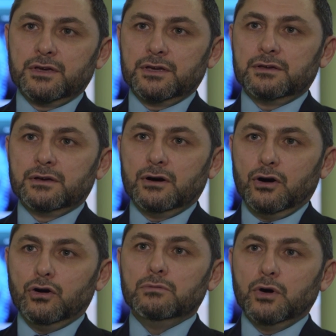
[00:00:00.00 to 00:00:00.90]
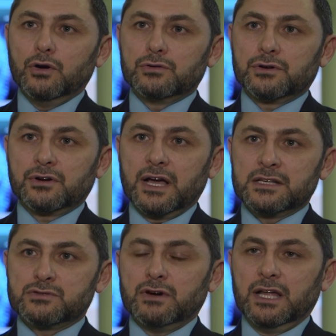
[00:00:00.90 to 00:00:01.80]
the homeowner
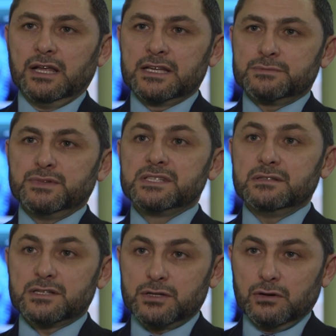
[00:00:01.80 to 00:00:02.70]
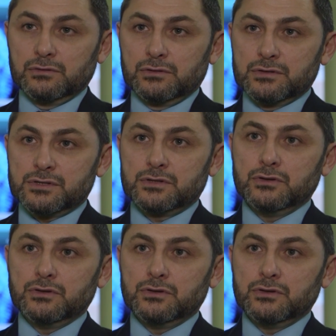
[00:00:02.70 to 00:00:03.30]
as well as business owners